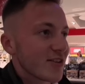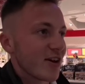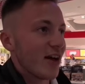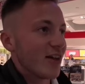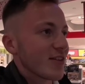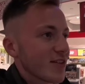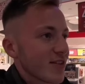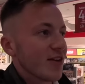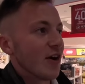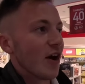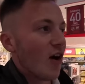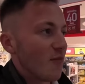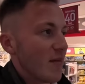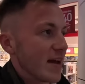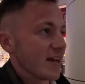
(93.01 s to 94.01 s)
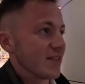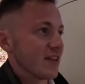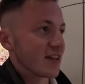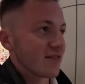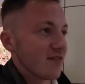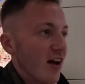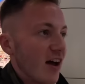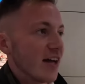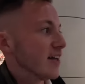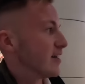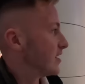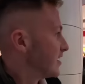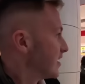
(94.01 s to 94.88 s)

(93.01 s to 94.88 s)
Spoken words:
chance of making this flight.